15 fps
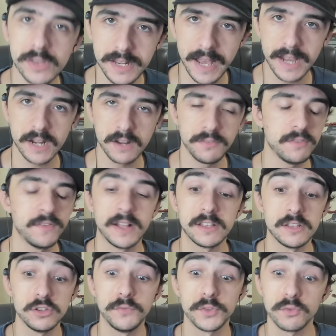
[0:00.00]
negatively affecting
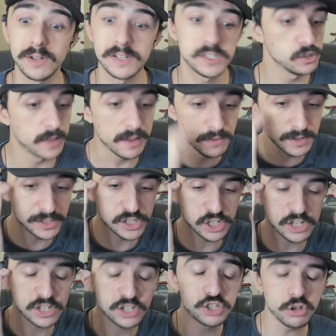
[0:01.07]
you for the rest of your life. And it's just
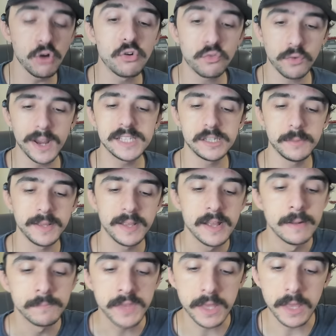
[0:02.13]
like so crazy to me
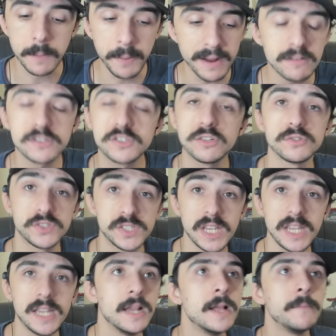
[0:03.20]
that like parents don't
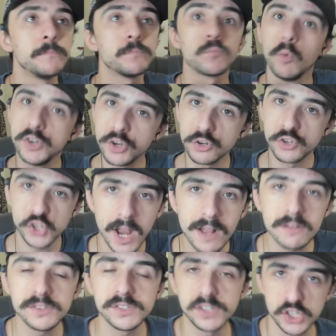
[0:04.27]
see when your
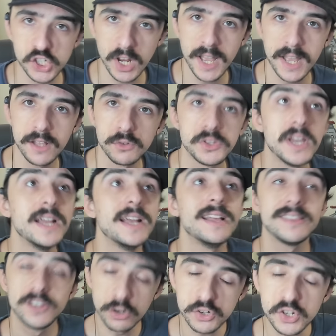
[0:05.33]
child is a child
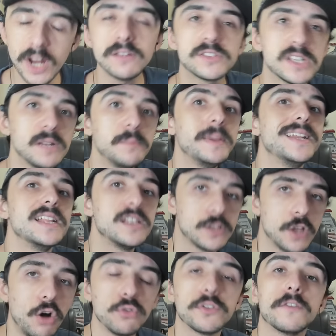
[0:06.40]
your child's gonna be an
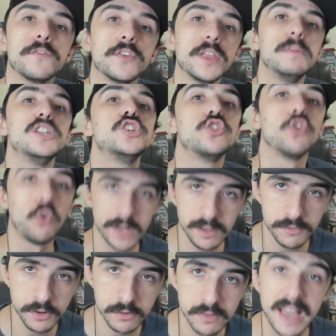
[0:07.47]
adult for the majority of
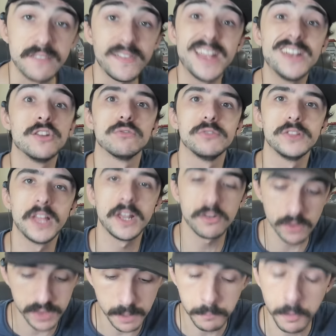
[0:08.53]
their life, and you're
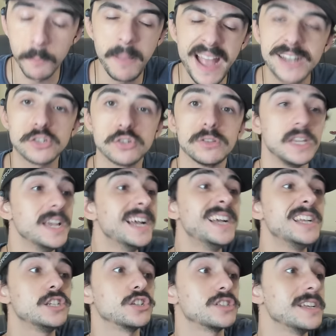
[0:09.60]
literally perpetually
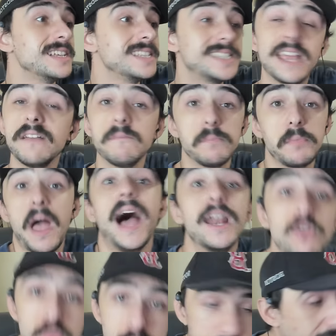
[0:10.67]
just saying, I
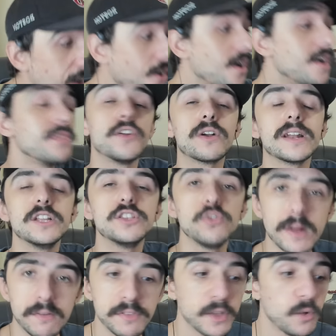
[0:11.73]
don't care. They're gonna do
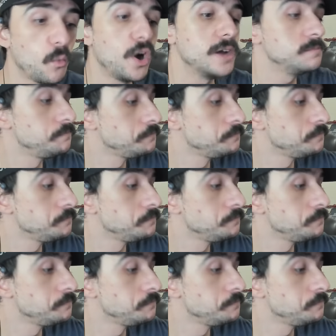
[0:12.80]
whatever they want